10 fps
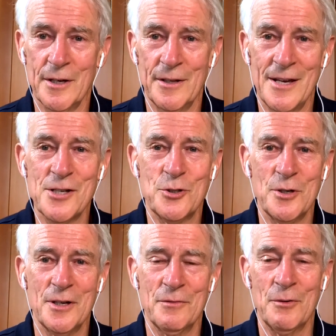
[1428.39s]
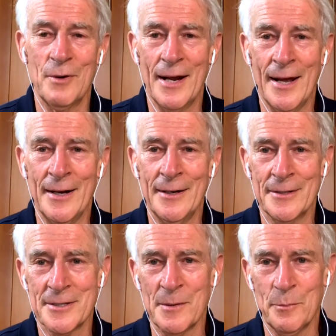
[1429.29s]
history of Iran
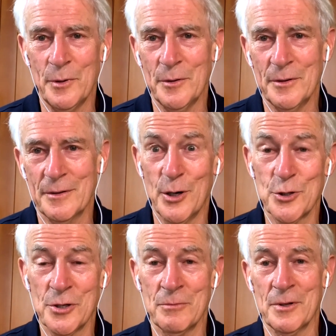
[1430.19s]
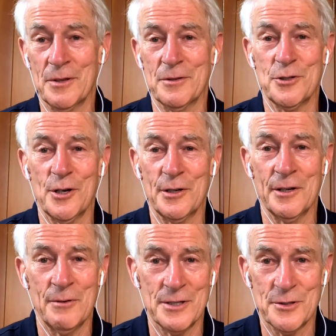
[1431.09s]
in simple Persian with
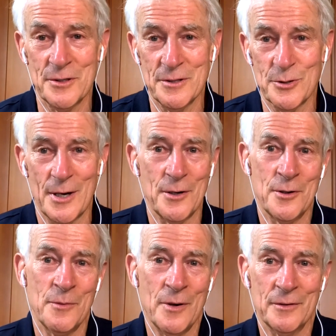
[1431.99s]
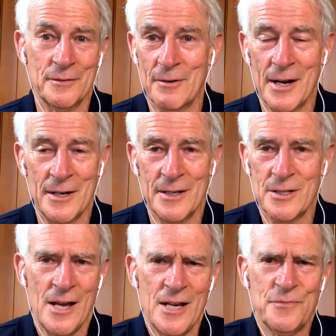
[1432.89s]
circling questions. So I learn about Iranian.
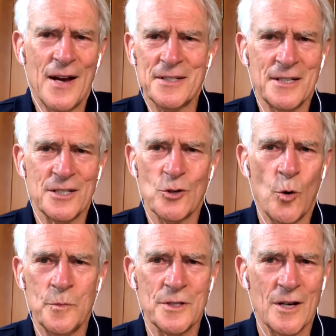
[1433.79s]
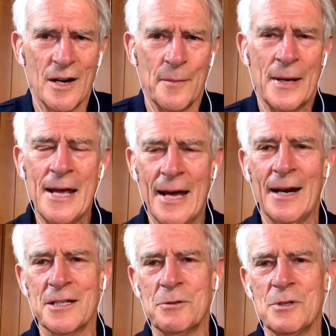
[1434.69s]
It's fascinating. It just opens it all up.
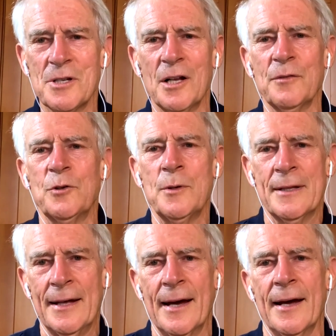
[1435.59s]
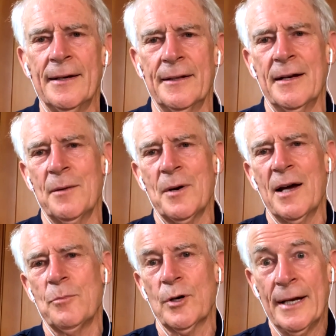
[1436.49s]
And as a result of doing that, then I
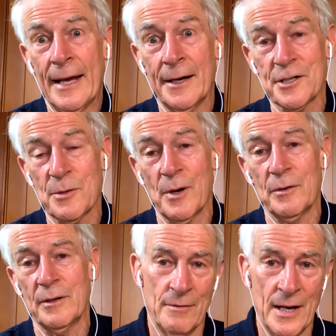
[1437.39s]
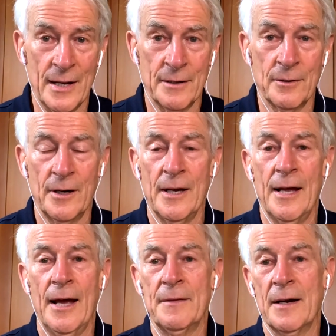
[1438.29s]
buy a book in English about Iran,
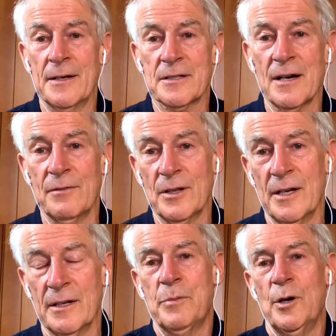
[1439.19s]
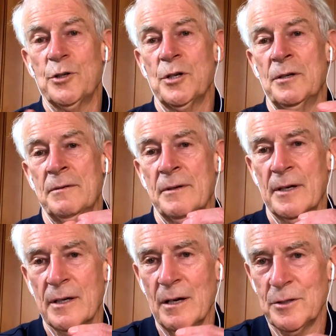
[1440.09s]
and then I discover that Persian
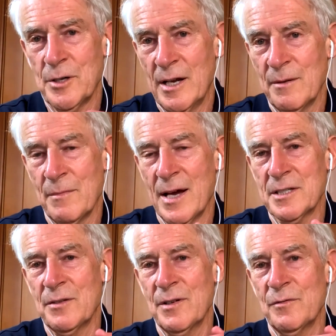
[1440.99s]
culture had a massive